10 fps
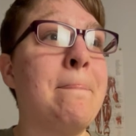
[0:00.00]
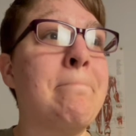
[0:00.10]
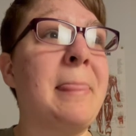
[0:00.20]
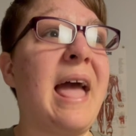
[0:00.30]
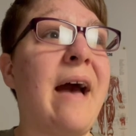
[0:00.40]

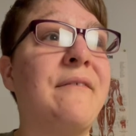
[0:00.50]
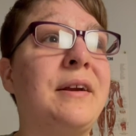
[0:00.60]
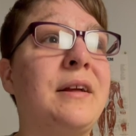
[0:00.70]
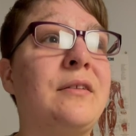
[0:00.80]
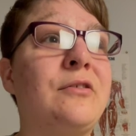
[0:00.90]
having
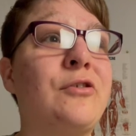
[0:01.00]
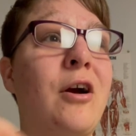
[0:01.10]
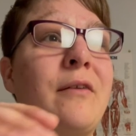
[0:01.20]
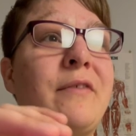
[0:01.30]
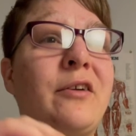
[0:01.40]
a
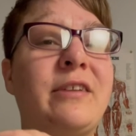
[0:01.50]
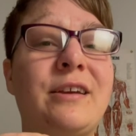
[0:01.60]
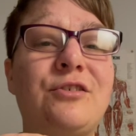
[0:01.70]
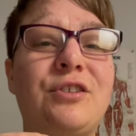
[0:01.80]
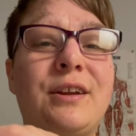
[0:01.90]
strong
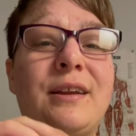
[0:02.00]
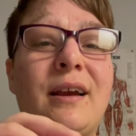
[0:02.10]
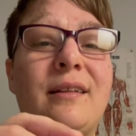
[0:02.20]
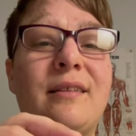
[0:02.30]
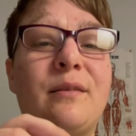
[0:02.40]
foundation
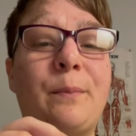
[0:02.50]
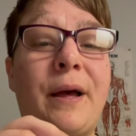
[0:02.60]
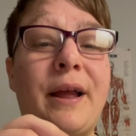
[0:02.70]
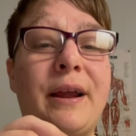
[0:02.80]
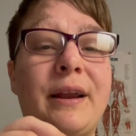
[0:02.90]
and
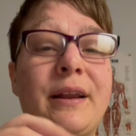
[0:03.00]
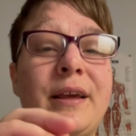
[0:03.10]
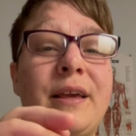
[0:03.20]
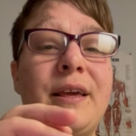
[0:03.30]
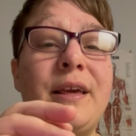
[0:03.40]
spine
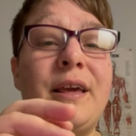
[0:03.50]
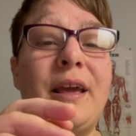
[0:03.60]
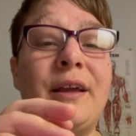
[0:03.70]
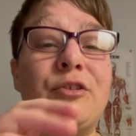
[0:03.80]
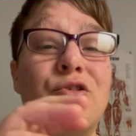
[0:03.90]

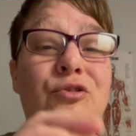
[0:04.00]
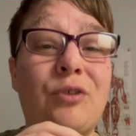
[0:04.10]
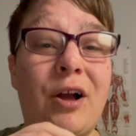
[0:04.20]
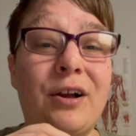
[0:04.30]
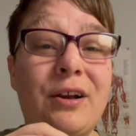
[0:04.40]
and
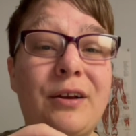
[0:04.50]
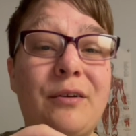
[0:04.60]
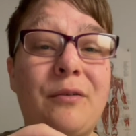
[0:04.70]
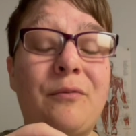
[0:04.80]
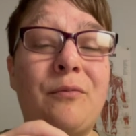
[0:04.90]
trunk
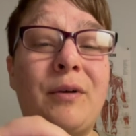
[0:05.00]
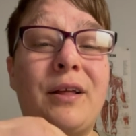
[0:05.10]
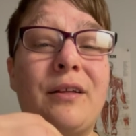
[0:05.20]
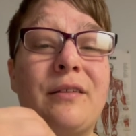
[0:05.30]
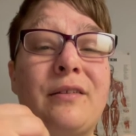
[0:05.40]

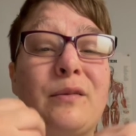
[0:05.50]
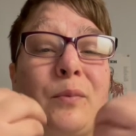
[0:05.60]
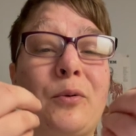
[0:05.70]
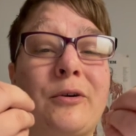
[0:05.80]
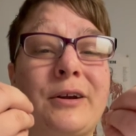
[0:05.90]
will
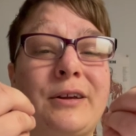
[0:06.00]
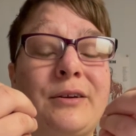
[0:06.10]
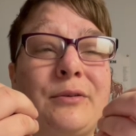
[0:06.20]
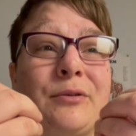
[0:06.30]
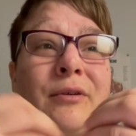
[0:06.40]
support
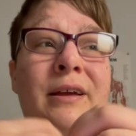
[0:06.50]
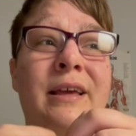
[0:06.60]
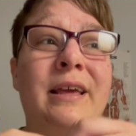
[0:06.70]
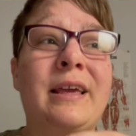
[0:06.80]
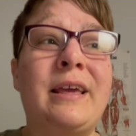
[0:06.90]
you
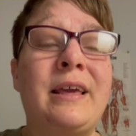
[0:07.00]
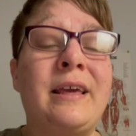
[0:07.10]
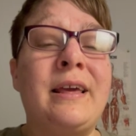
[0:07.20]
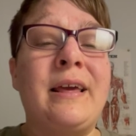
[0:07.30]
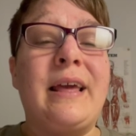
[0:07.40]

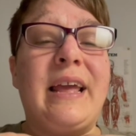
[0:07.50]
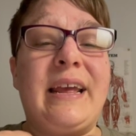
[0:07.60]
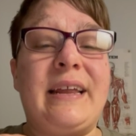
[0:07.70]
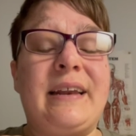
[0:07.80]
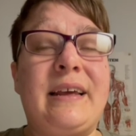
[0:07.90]

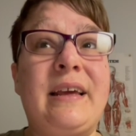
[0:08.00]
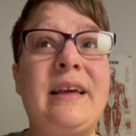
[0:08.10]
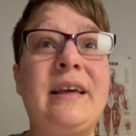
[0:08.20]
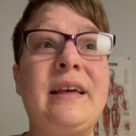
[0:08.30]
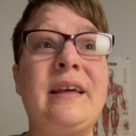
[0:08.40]
in
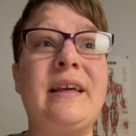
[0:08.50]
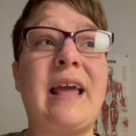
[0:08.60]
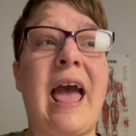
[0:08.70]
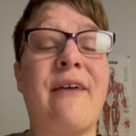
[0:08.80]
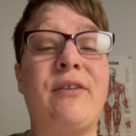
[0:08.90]

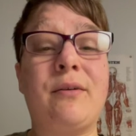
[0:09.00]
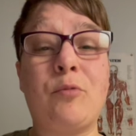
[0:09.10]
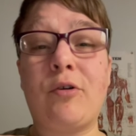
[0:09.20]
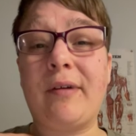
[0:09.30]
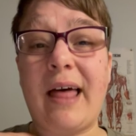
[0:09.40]
having
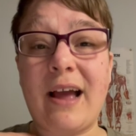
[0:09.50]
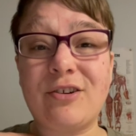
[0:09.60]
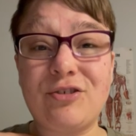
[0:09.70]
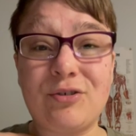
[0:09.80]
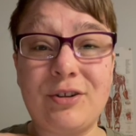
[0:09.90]
more
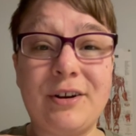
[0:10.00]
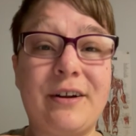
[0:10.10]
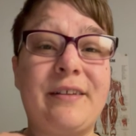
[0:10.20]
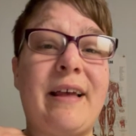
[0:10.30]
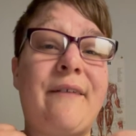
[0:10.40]
relaxed
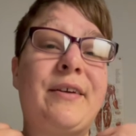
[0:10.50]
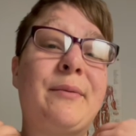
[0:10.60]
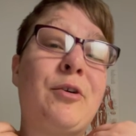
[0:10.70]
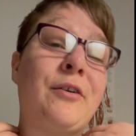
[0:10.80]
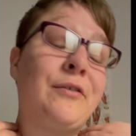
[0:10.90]
shoulders, having
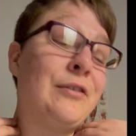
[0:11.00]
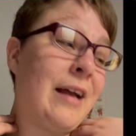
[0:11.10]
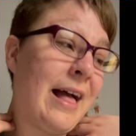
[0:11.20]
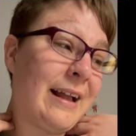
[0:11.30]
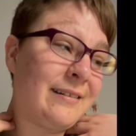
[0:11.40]
more of a
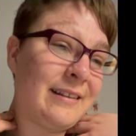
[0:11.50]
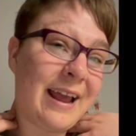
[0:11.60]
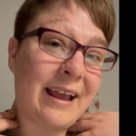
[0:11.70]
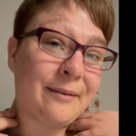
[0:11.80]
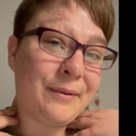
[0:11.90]
relaxed
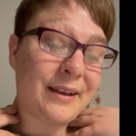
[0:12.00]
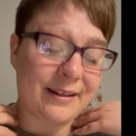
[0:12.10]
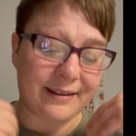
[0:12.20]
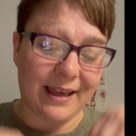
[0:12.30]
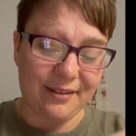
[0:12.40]
neck,
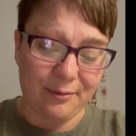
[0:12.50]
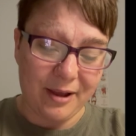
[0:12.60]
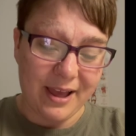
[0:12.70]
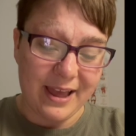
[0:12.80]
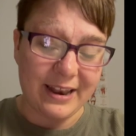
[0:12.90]
because guess
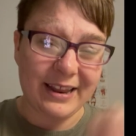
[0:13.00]
what?